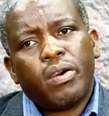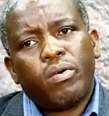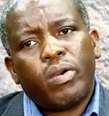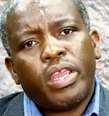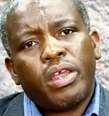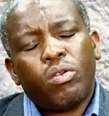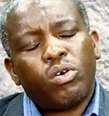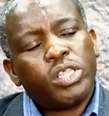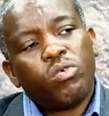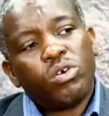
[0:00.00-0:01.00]
we know
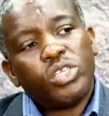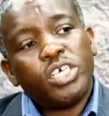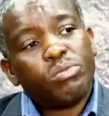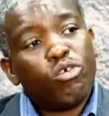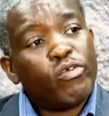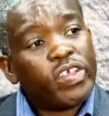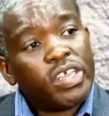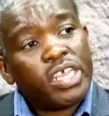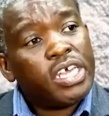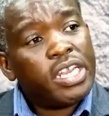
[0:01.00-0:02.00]
the world is moving
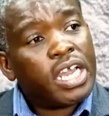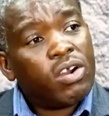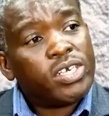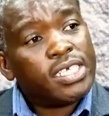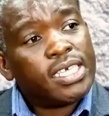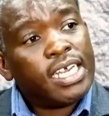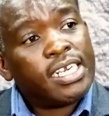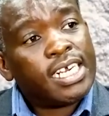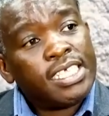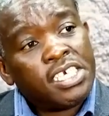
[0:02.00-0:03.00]
and the cultures are
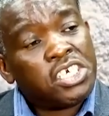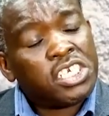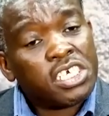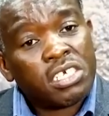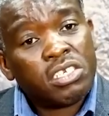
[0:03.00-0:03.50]
transitioning